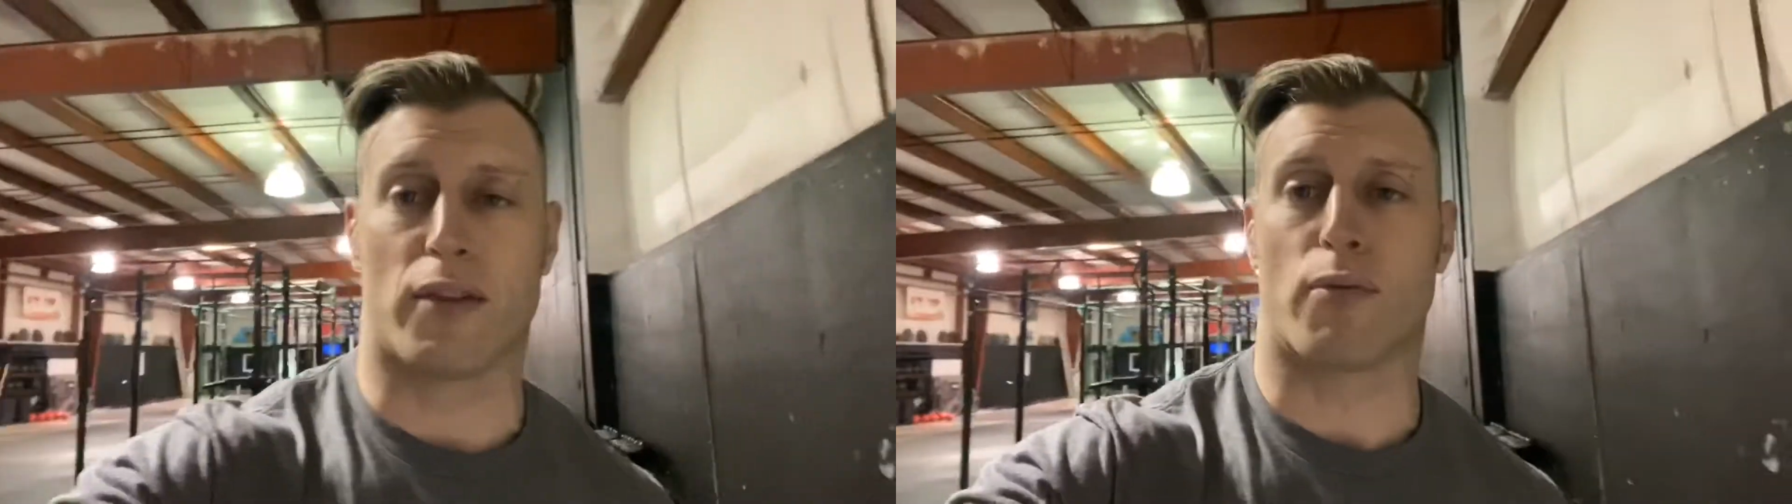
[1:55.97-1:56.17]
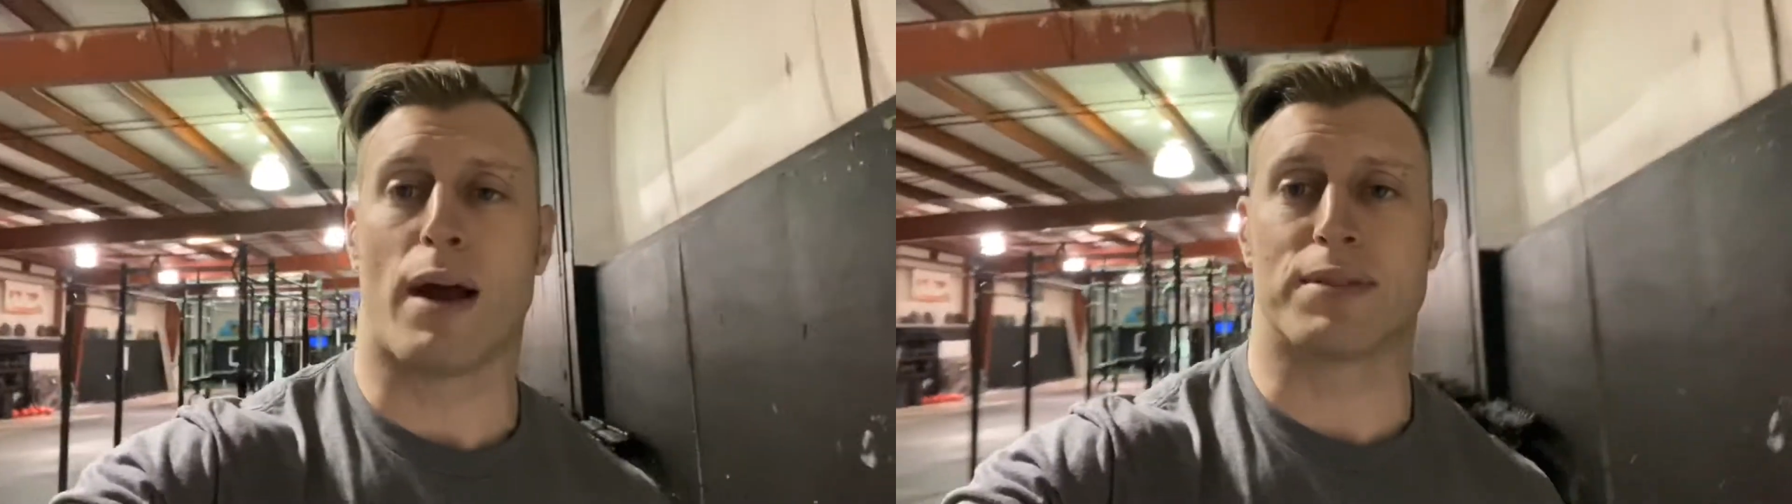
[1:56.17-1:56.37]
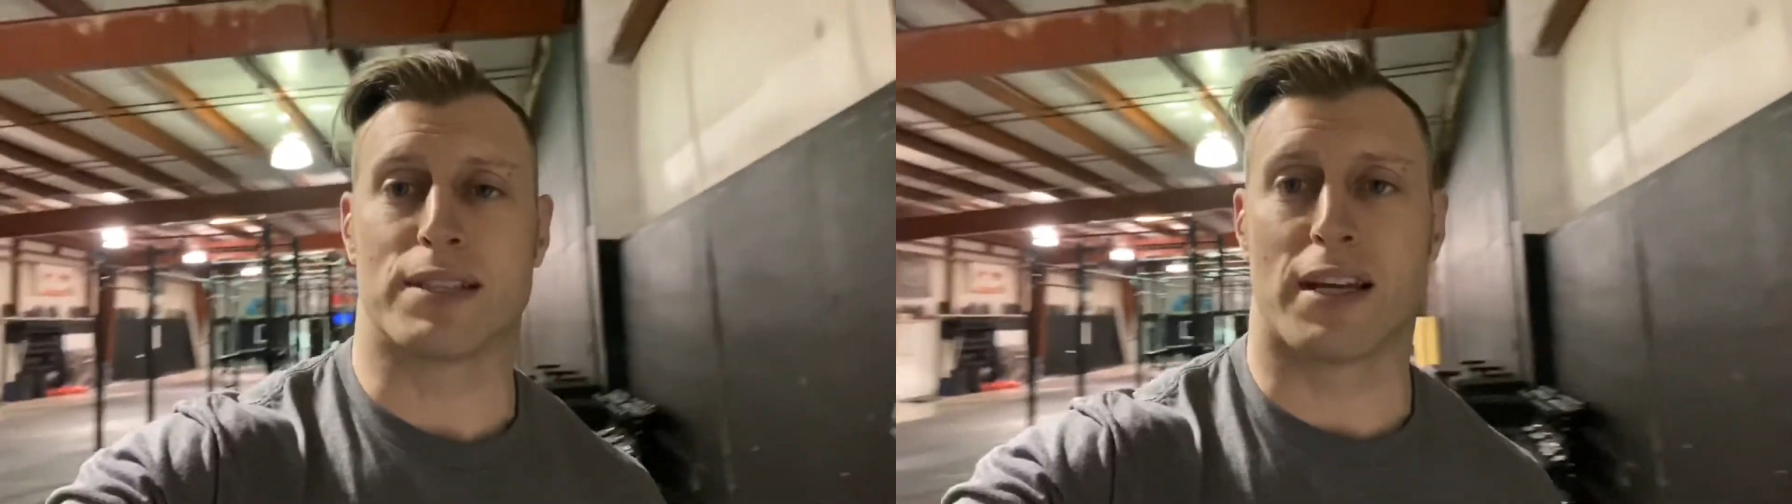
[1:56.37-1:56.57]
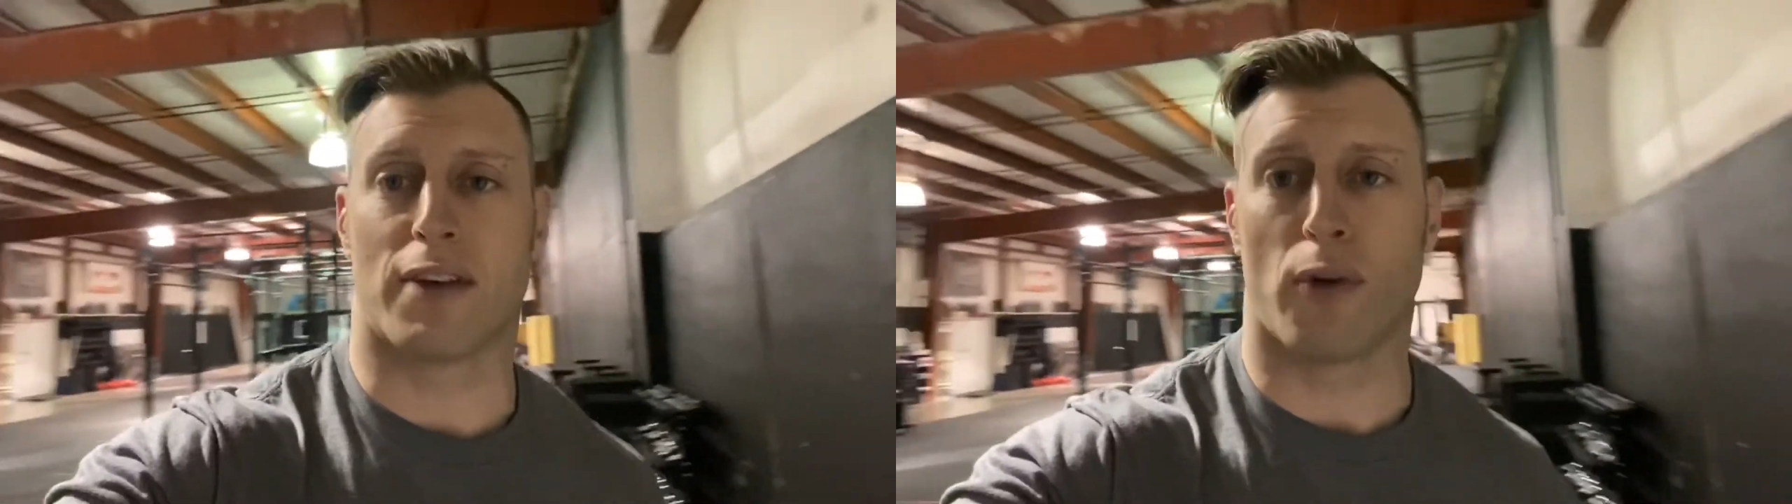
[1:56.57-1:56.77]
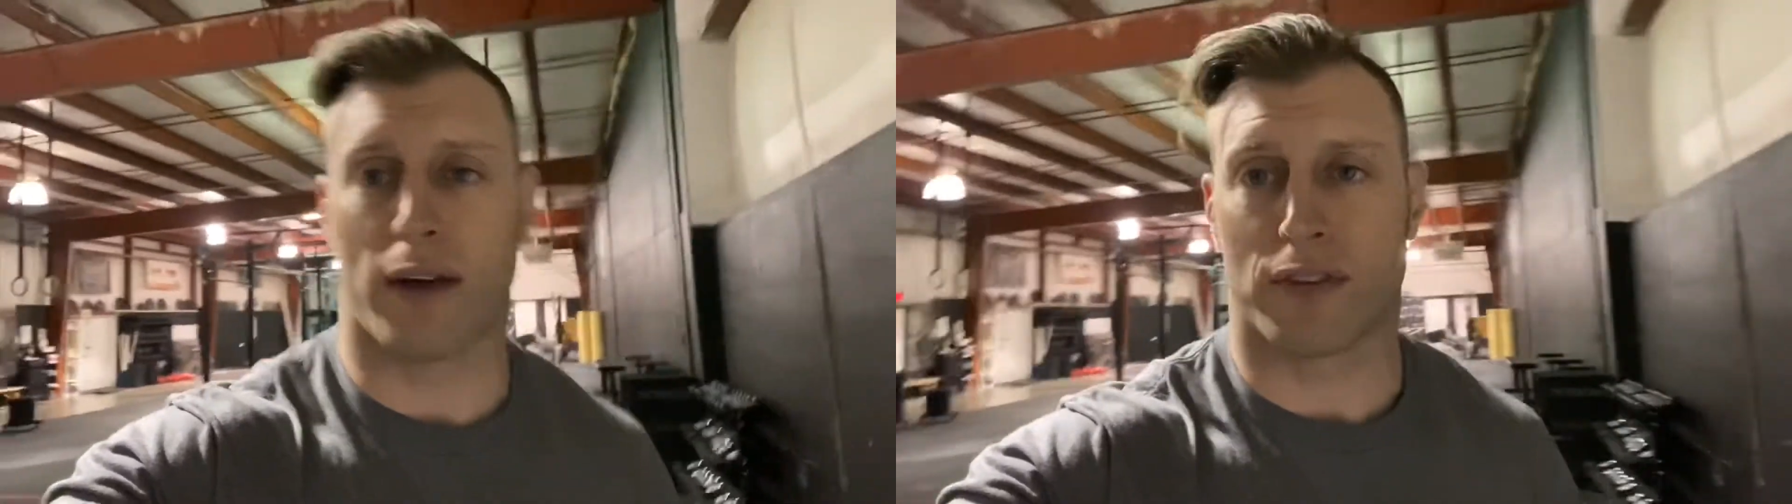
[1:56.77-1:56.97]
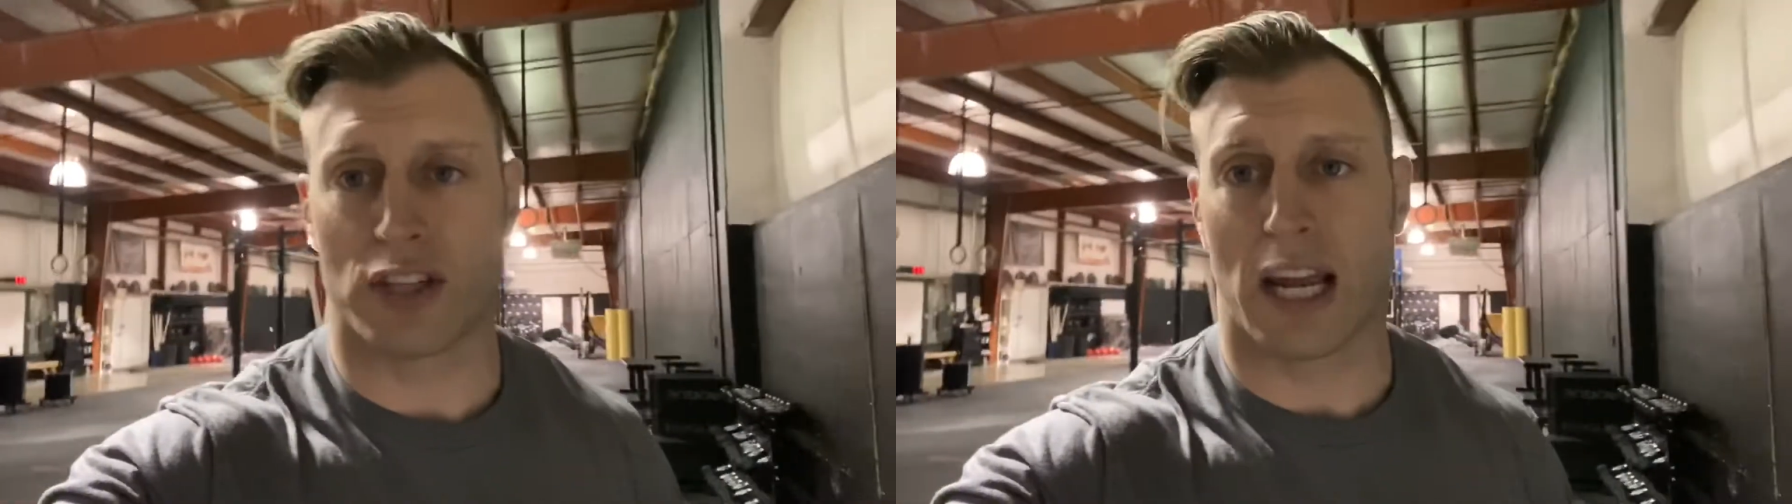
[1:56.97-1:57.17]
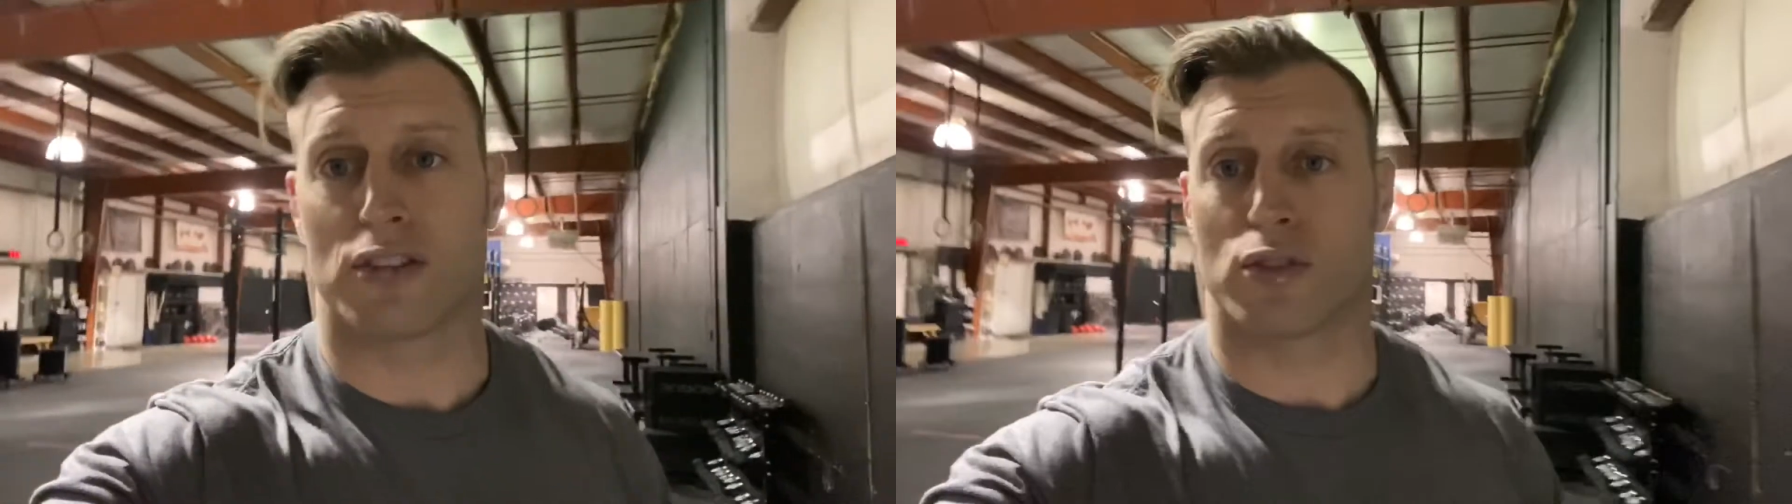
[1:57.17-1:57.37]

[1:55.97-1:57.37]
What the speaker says: The reps and stuff will have to change,